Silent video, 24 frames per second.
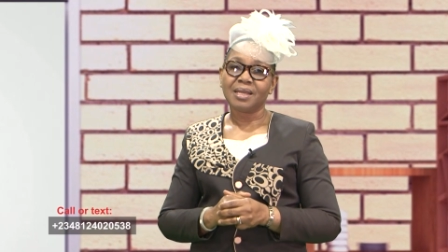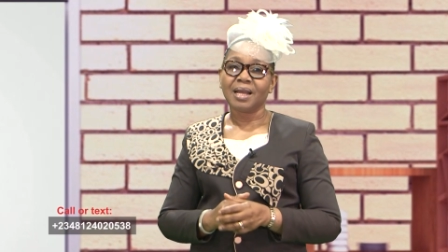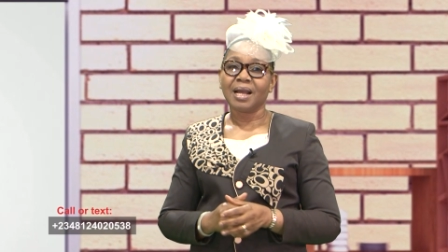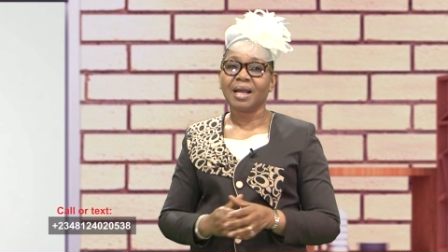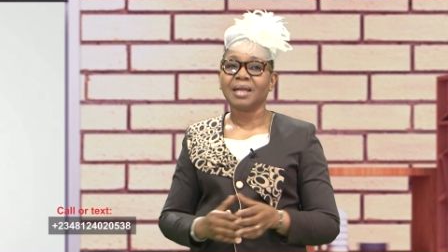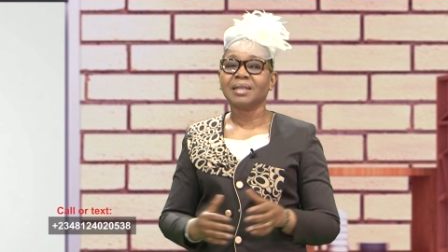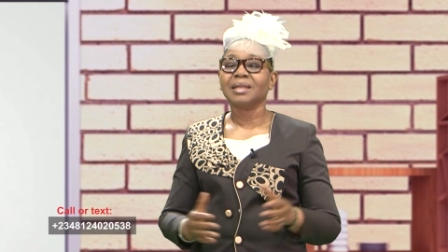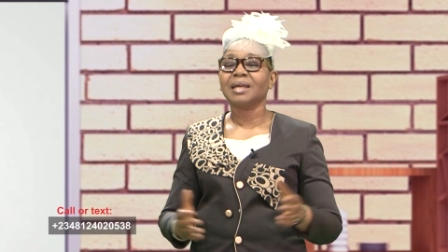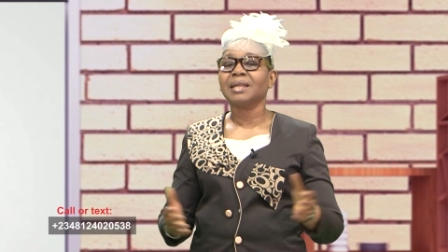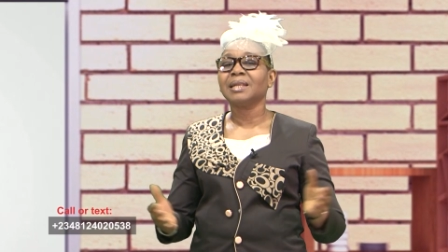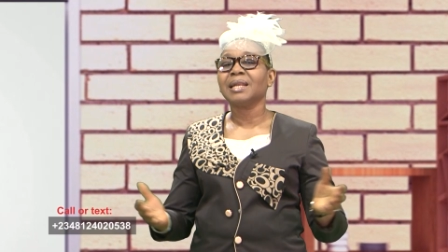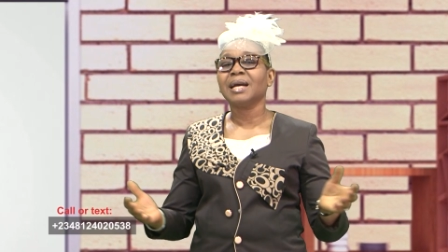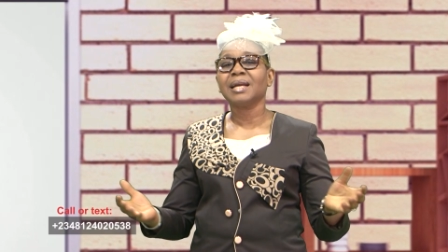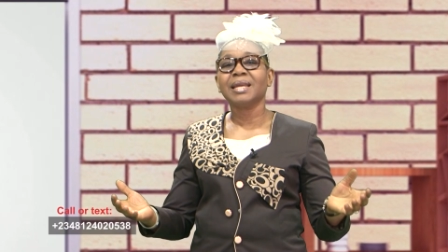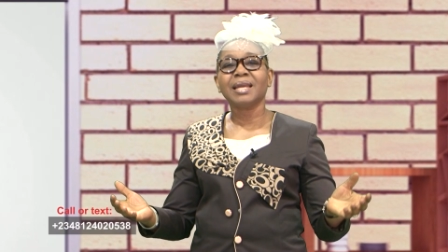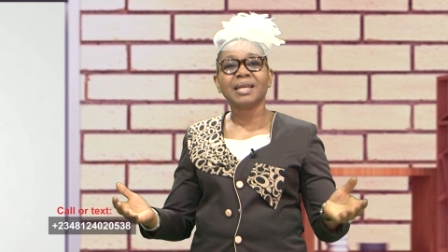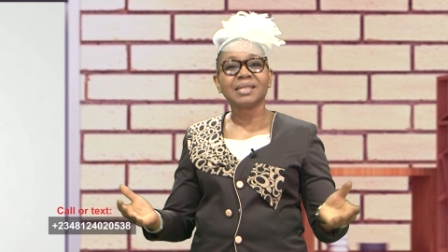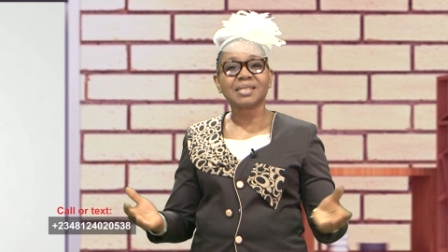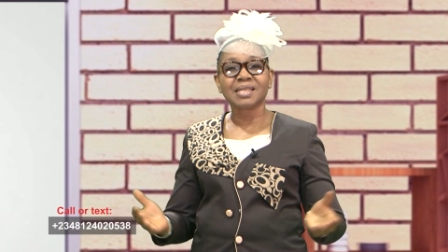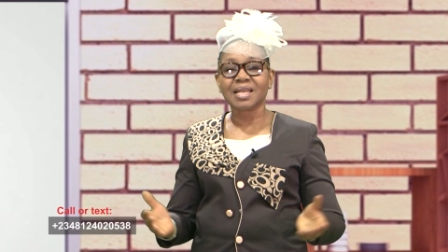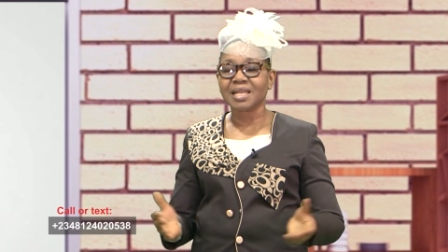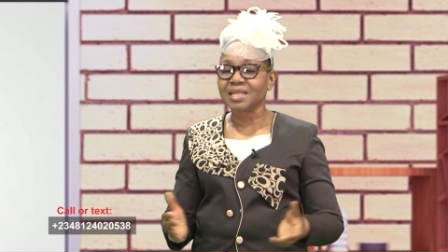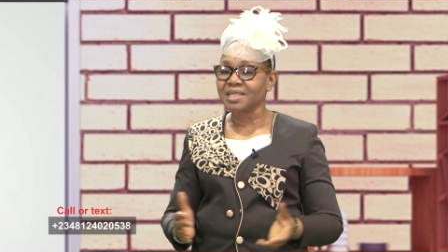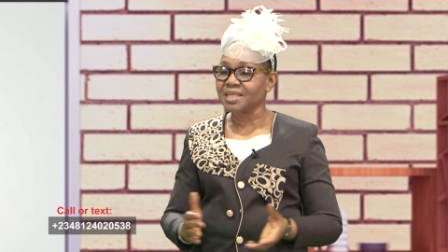
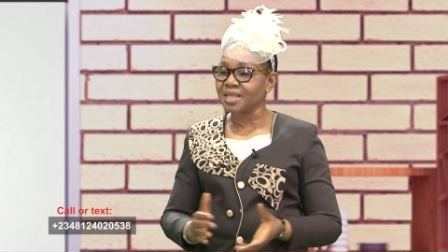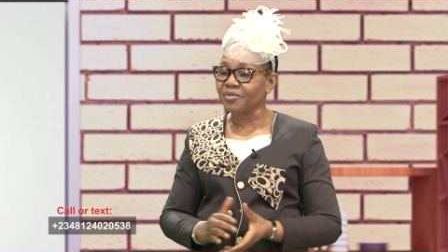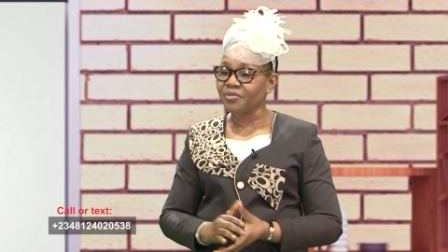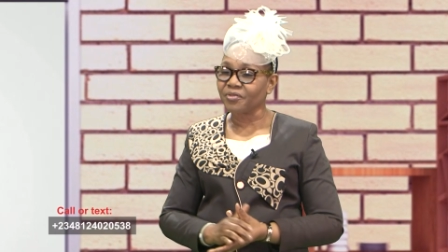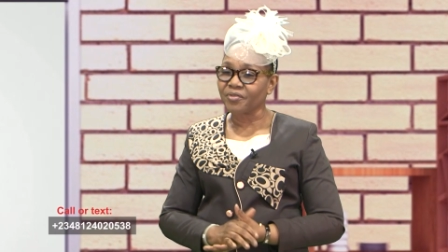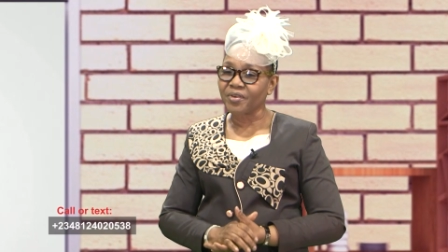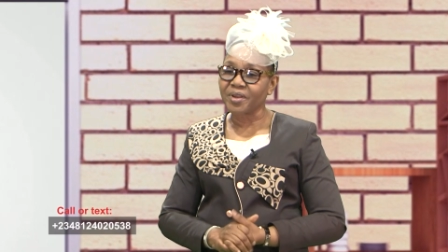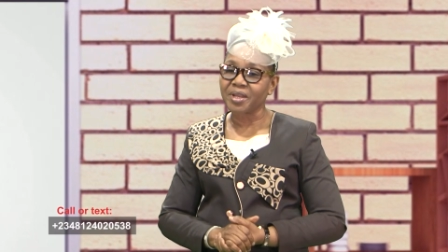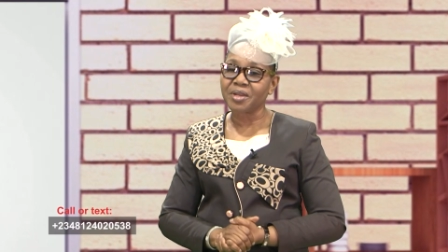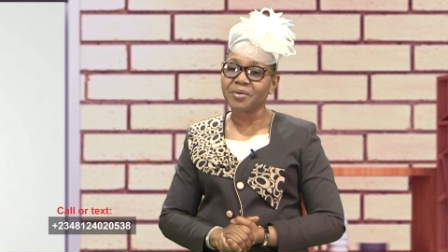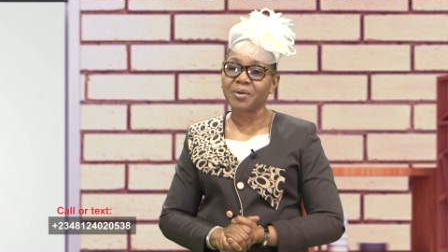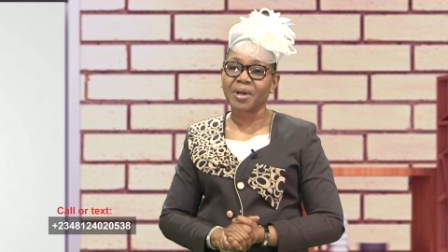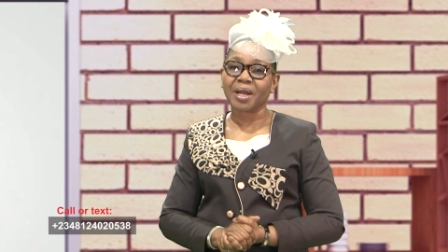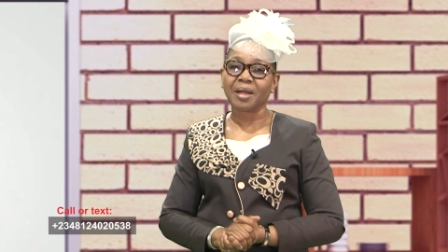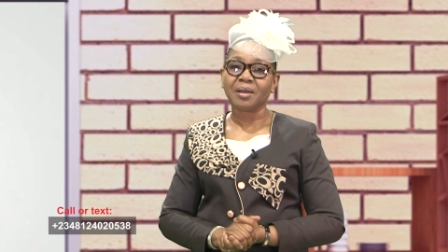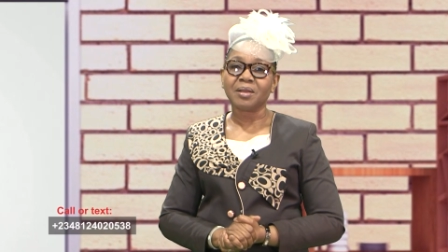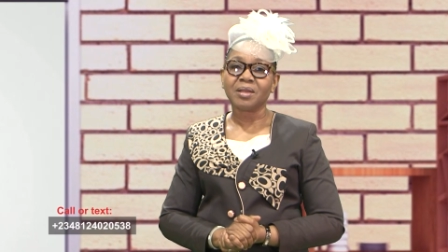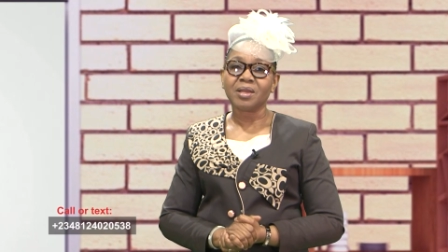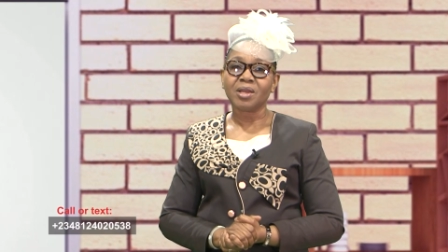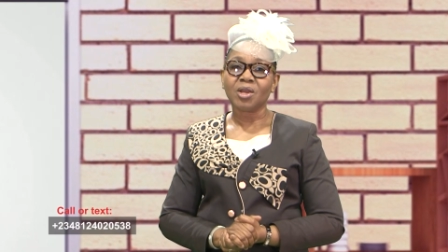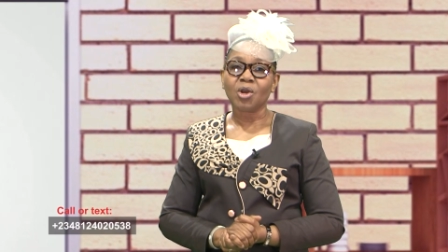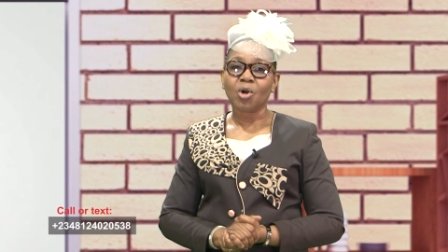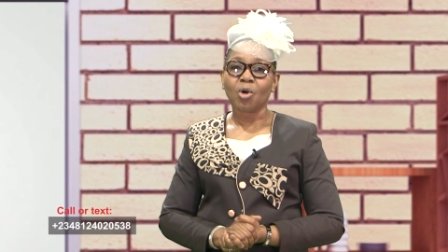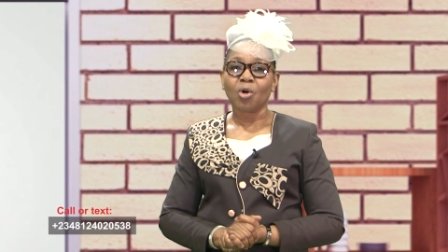Ananias and Sapphira,
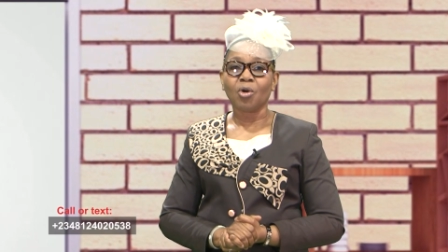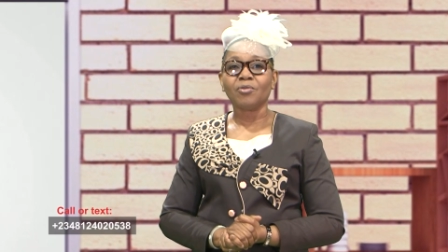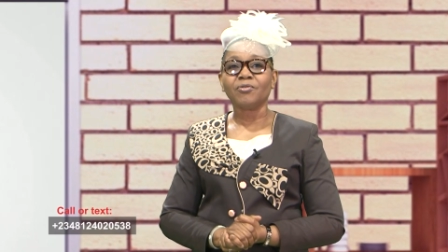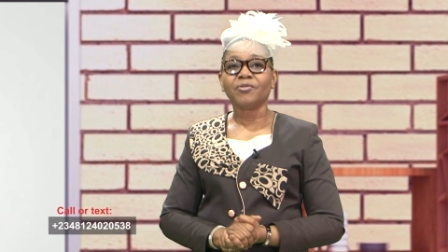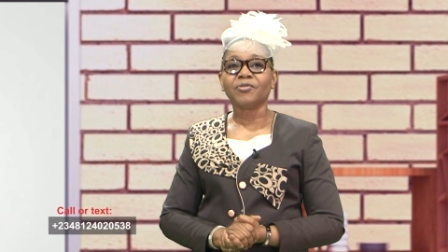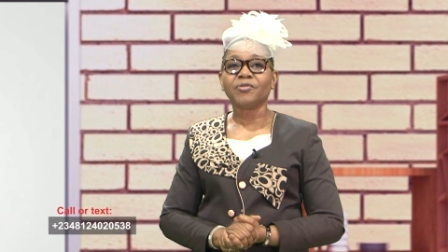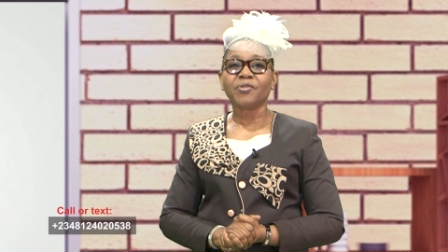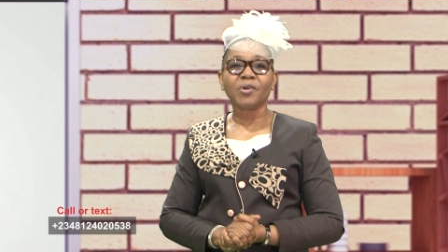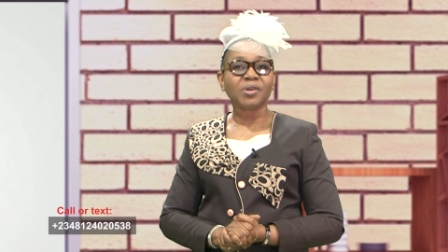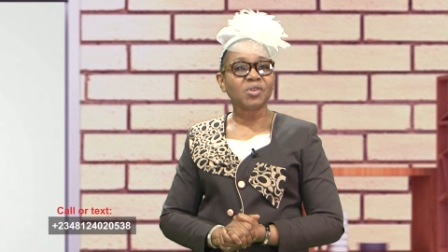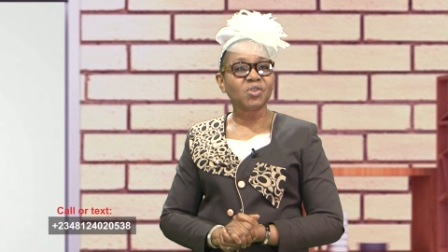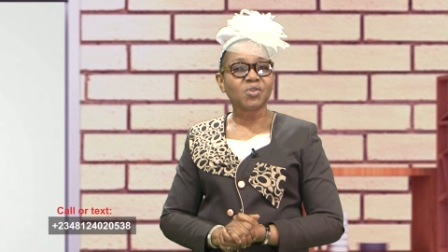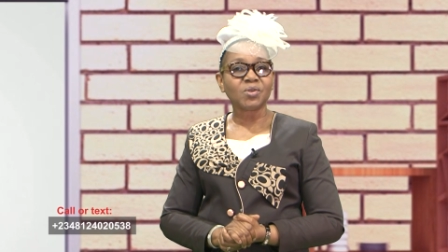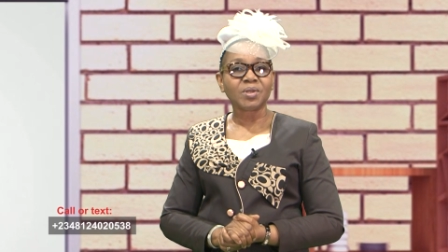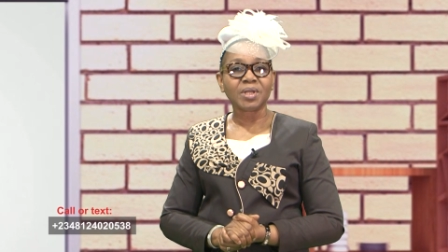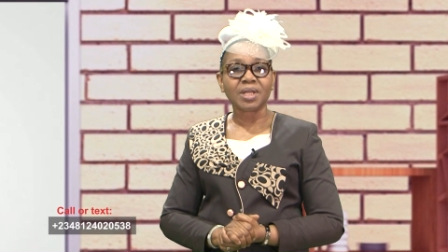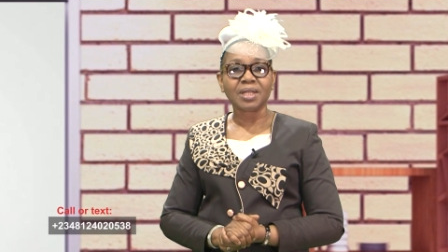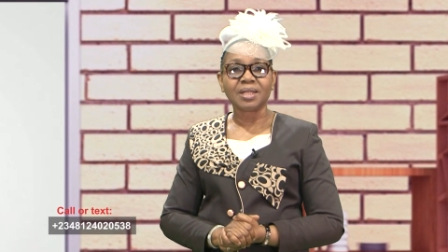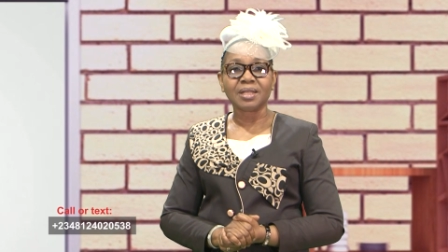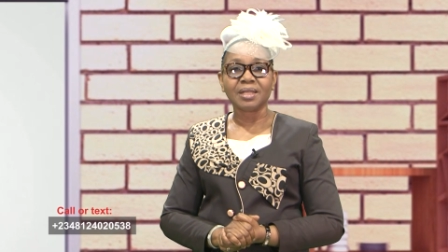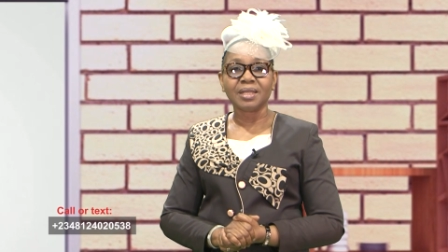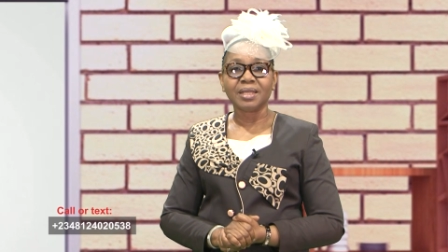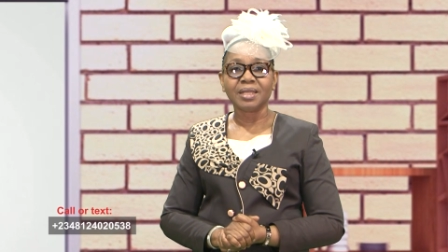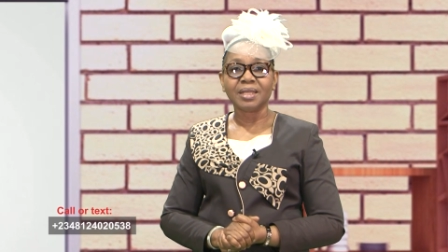
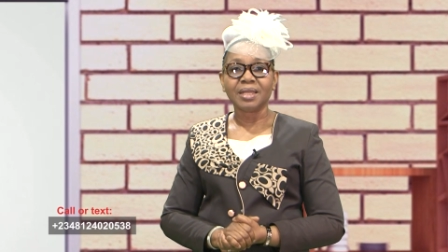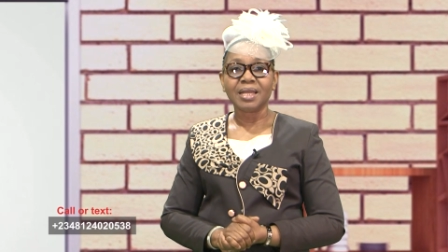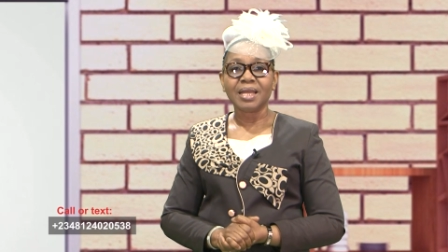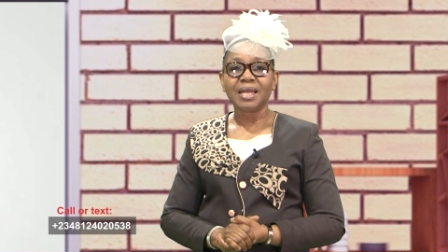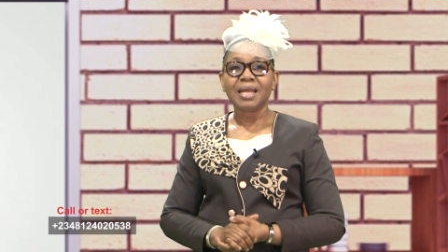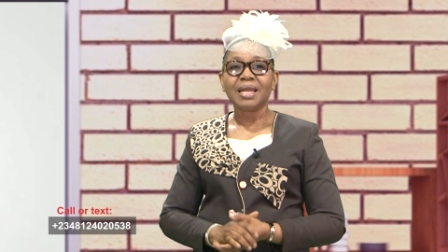unfortunately,